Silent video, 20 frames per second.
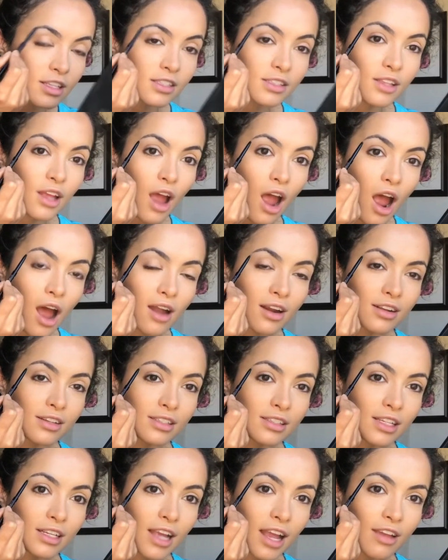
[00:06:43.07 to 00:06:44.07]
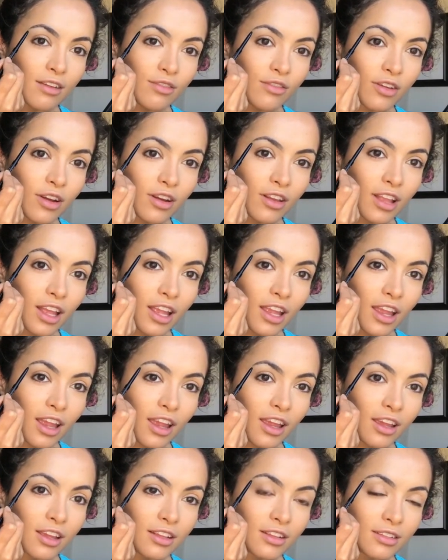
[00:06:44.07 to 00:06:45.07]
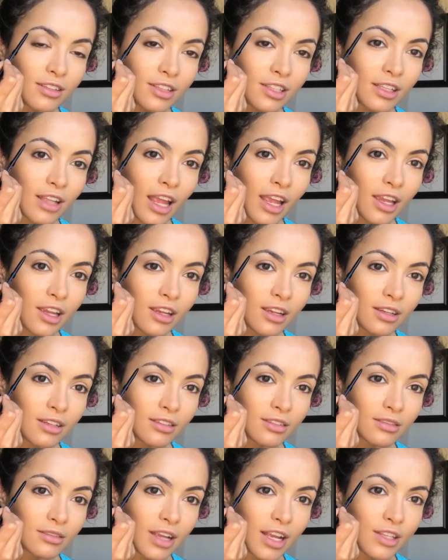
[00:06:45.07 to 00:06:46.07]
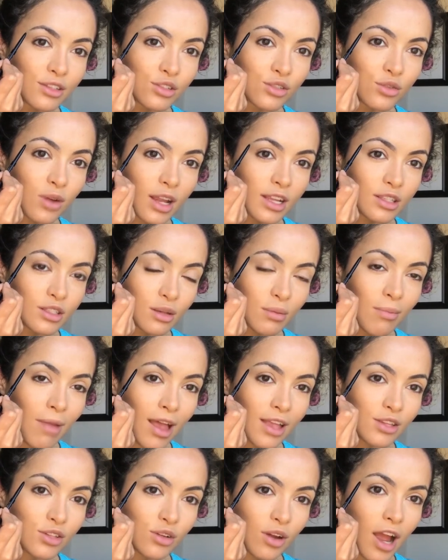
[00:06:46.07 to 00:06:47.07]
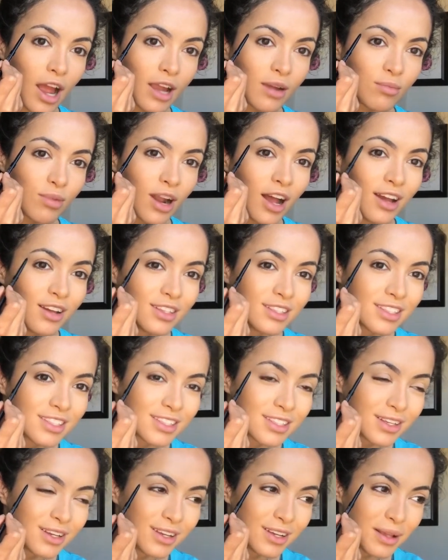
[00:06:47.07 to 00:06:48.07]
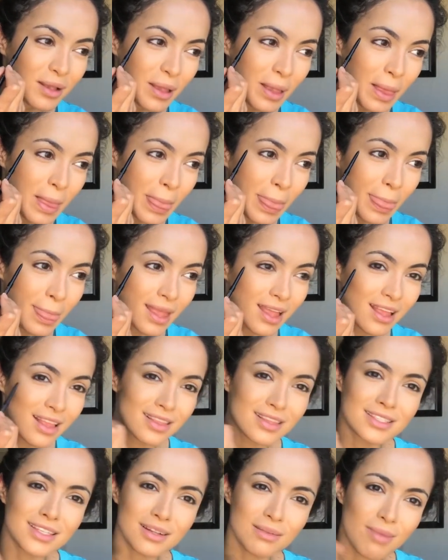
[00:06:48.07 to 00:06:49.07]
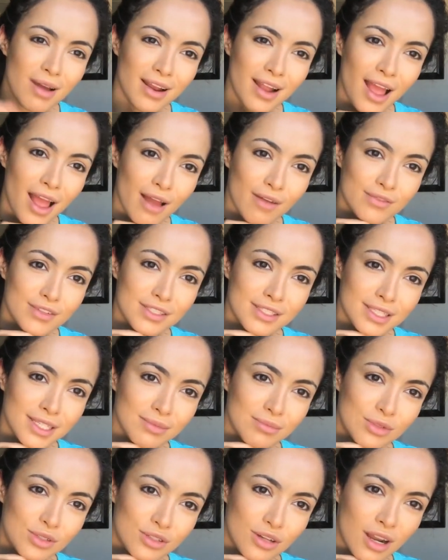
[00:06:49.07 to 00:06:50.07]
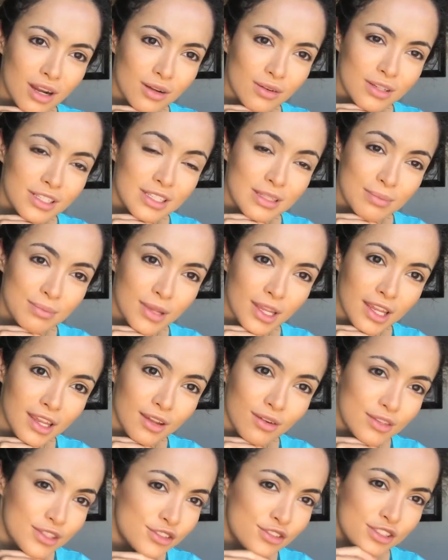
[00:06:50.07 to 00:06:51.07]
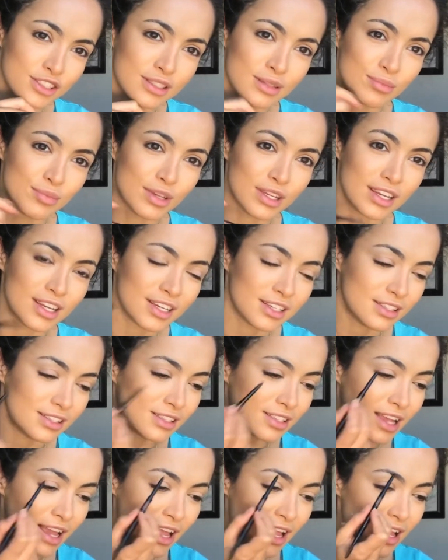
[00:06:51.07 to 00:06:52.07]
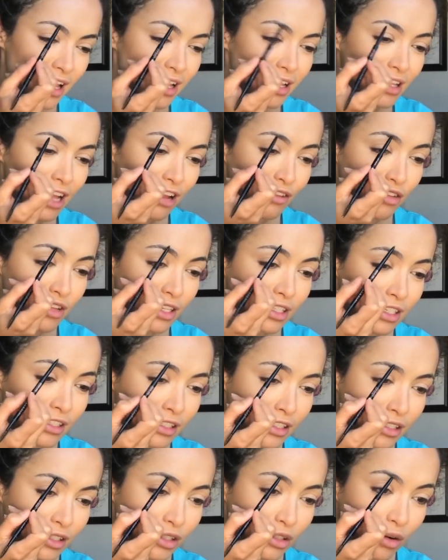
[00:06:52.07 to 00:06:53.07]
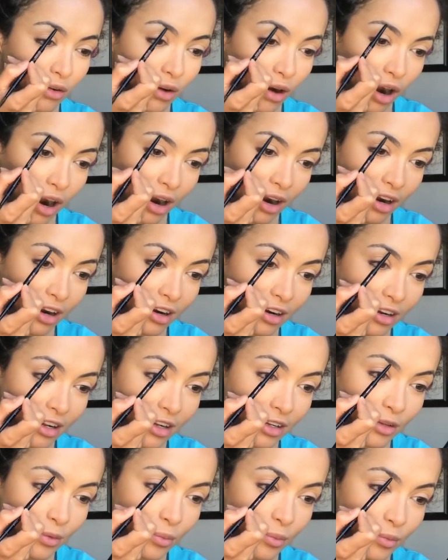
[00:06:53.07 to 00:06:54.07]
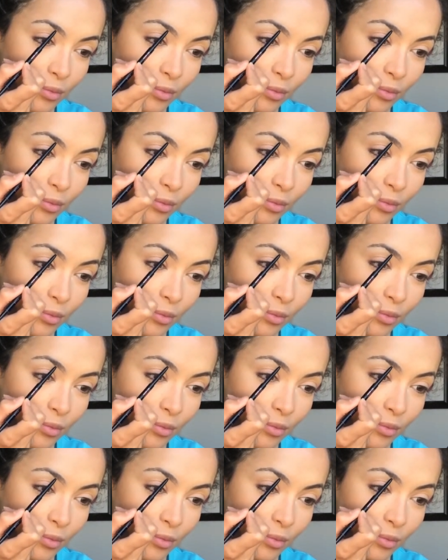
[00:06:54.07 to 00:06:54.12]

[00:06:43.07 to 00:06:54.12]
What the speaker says: This is the hottest thing. I feel like it, like it's trying to match your eyebrows. Does anybody have the same struggle as me, or is it just me? Because I feel like this is so hard.